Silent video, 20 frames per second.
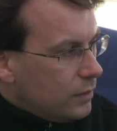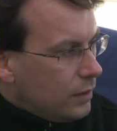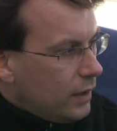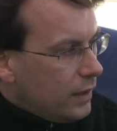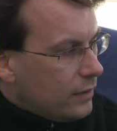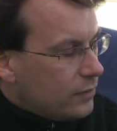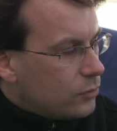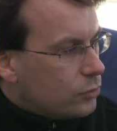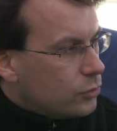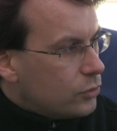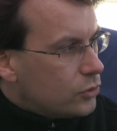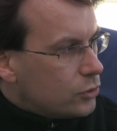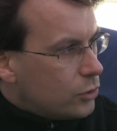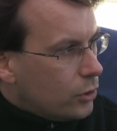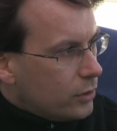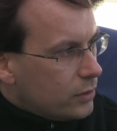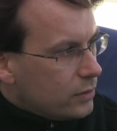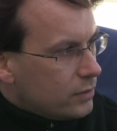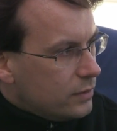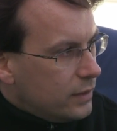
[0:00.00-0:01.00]
has too
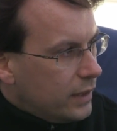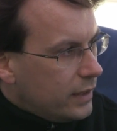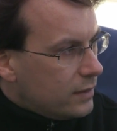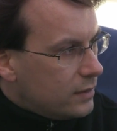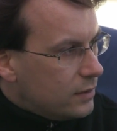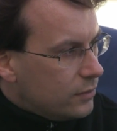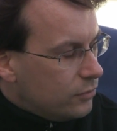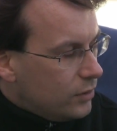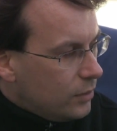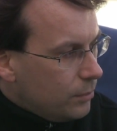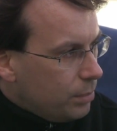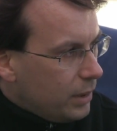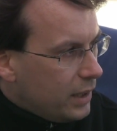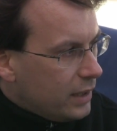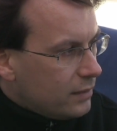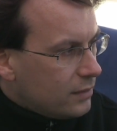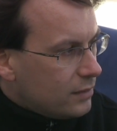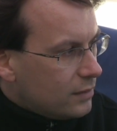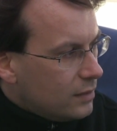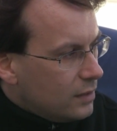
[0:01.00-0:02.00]
strong negative
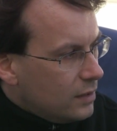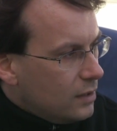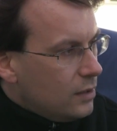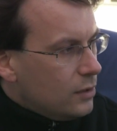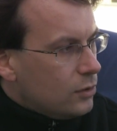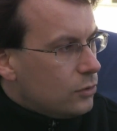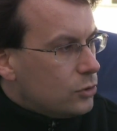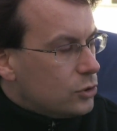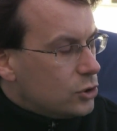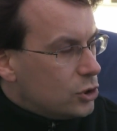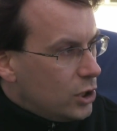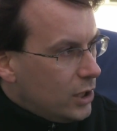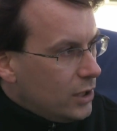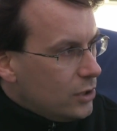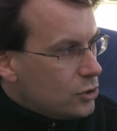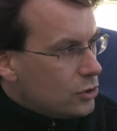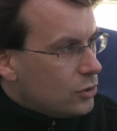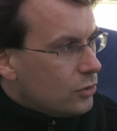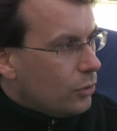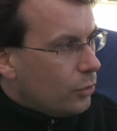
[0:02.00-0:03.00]
impacts, to
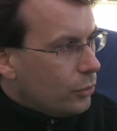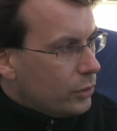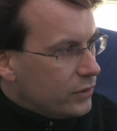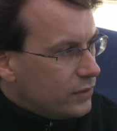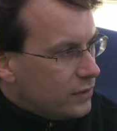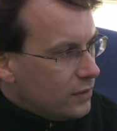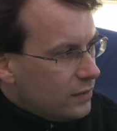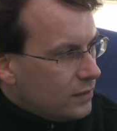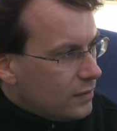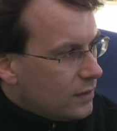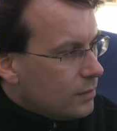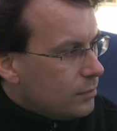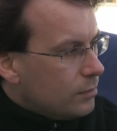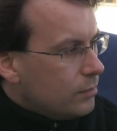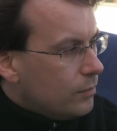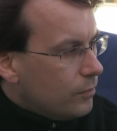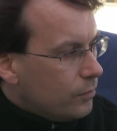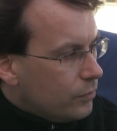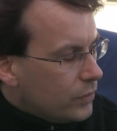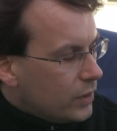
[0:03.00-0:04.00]
change the whole system
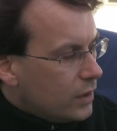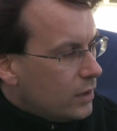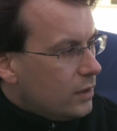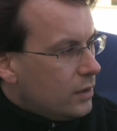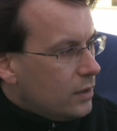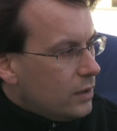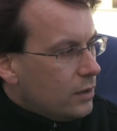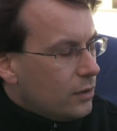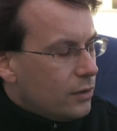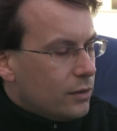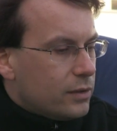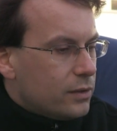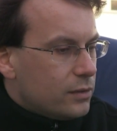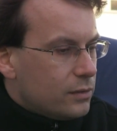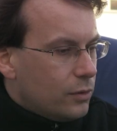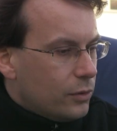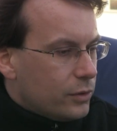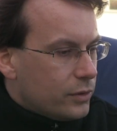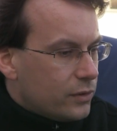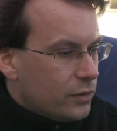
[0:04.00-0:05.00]

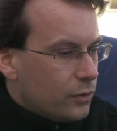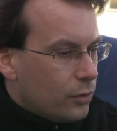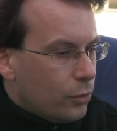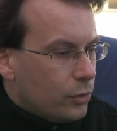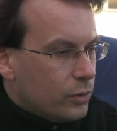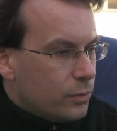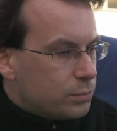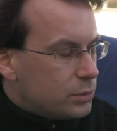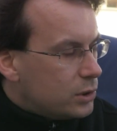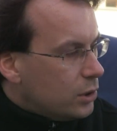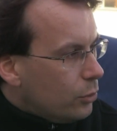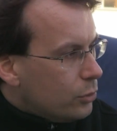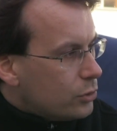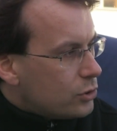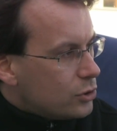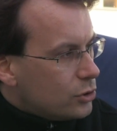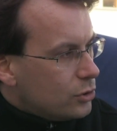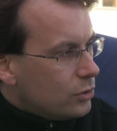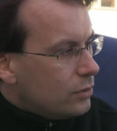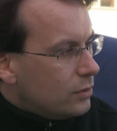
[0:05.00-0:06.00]
or the whole
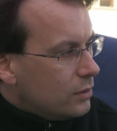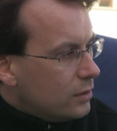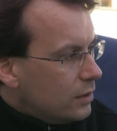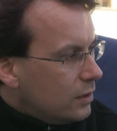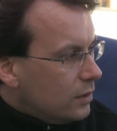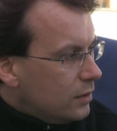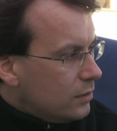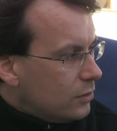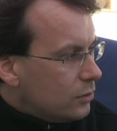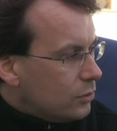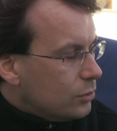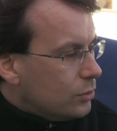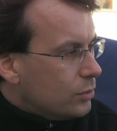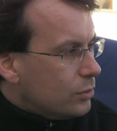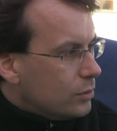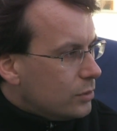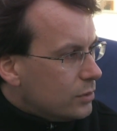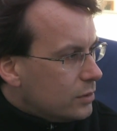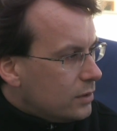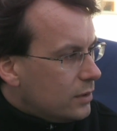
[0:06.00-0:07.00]
approach
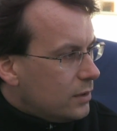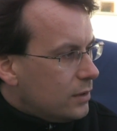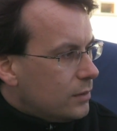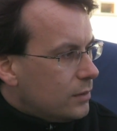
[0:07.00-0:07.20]
to